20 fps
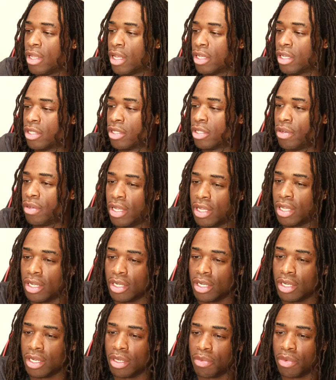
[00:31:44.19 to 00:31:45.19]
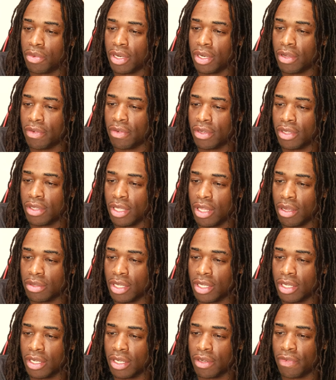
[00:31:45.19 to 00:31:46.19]
so he ended up whatever. That was the
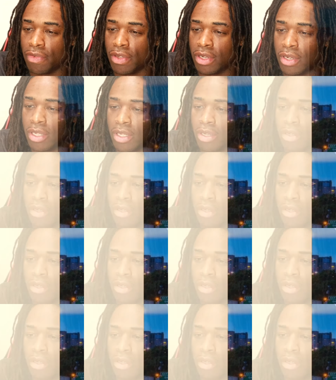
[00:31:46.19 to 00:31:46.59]
end of the video.